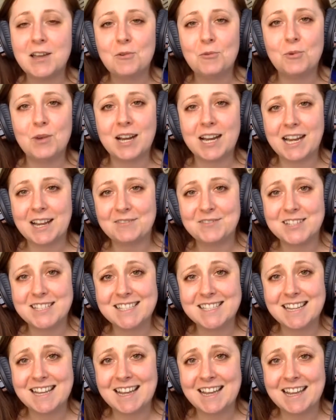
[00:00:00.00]
what I have to
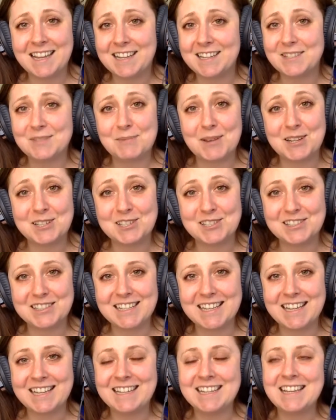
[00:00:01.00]
say,
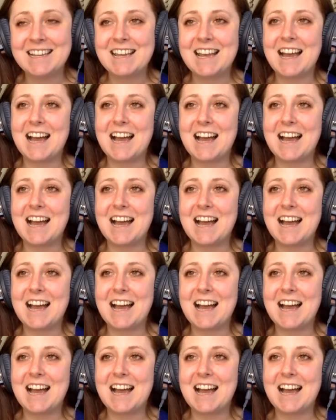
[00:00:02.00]
especially.